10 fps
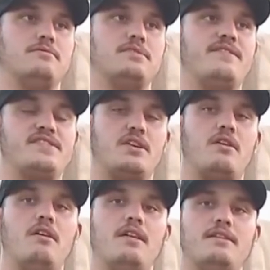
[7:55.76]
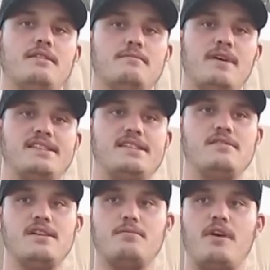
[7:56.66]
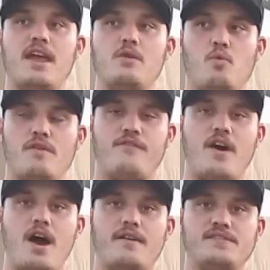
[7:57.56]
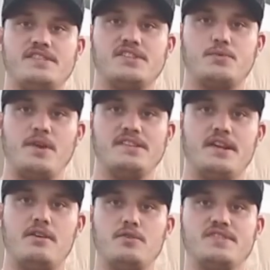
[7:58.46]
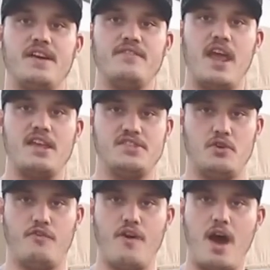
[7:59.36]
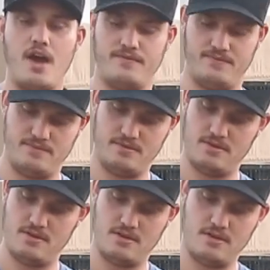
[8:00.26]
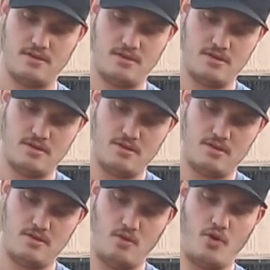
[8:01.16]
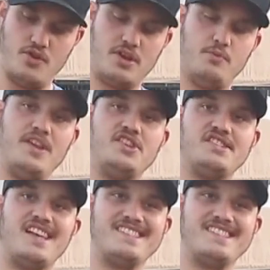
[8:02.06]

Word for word: give us a call at my cell number 815-630-7805 or you can reach us at